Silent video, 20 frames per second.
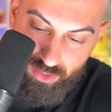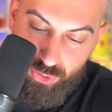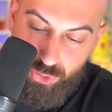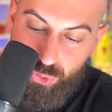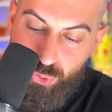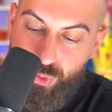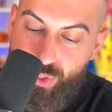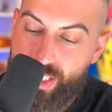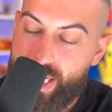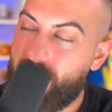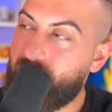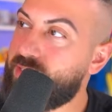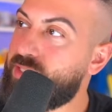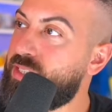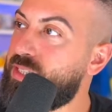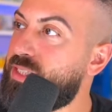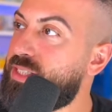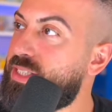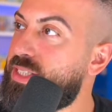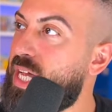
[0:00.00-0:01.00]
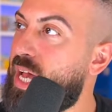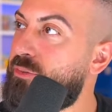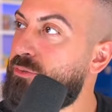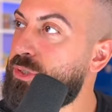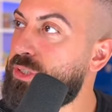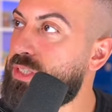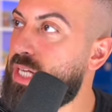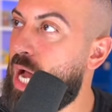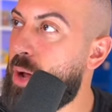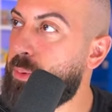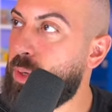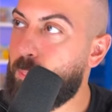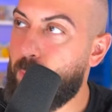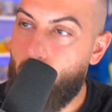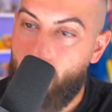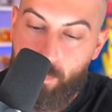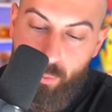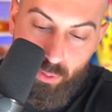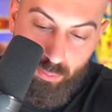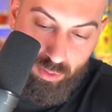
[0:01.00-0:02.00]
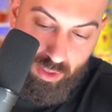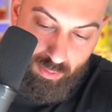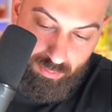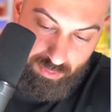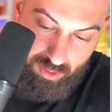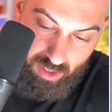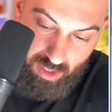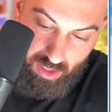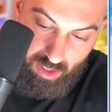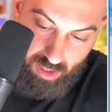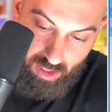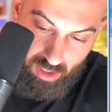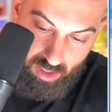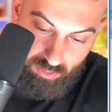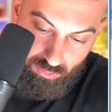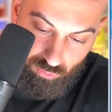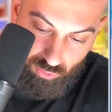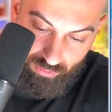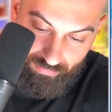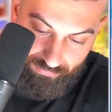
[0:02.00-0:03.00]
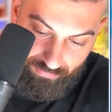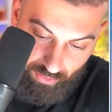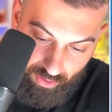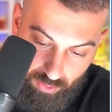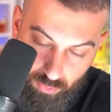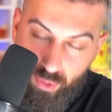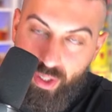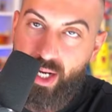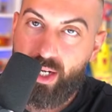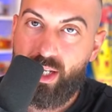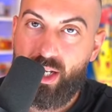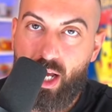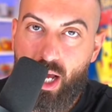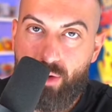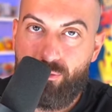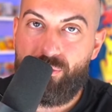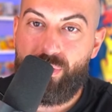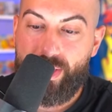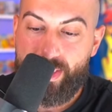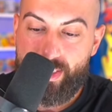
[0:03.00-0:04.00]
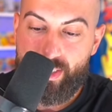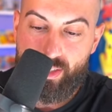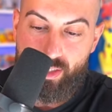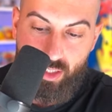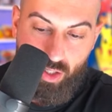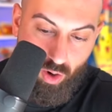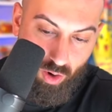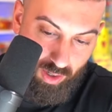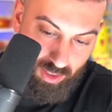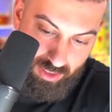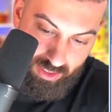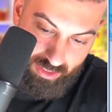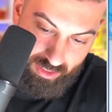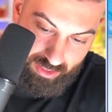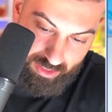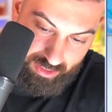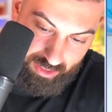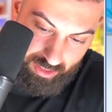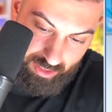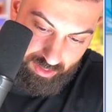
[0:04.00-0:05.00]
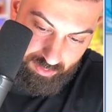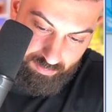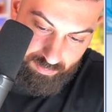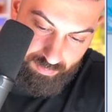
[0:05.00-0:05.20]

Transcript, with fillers: two thousand seven Diamond and Pearl Piplup Revert. We're getting vintage cards in this thing.